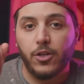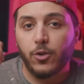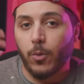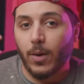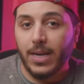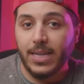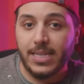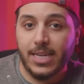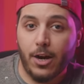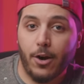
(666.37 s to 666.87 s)
to
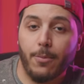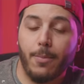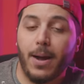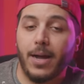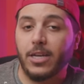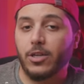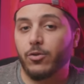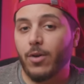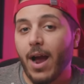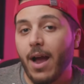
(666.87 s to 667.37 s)

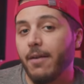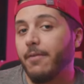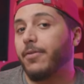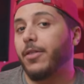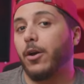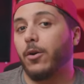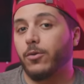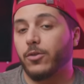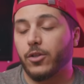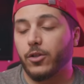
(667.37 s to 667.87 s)
20TB drive
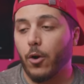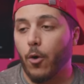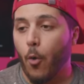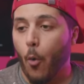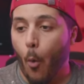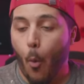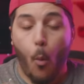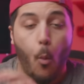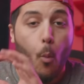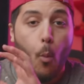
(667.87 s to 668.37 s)
though,
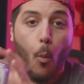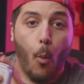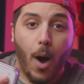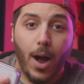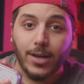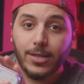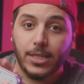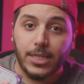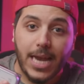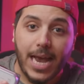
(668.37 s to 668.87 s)
so
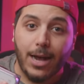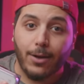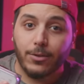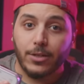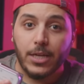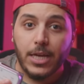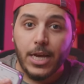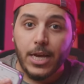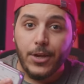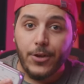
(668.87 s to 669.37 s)
watch
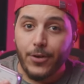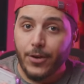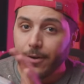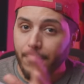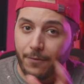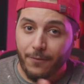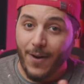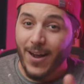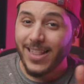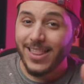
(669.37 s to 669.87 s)
out. You
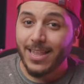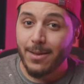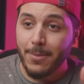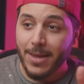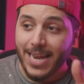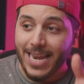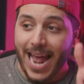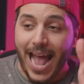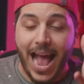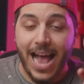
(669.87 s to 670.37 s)
can find them
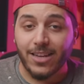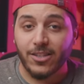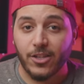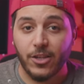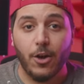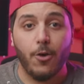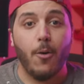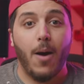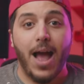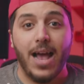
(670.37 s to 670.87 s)
in as
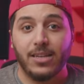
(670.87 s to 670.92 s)
low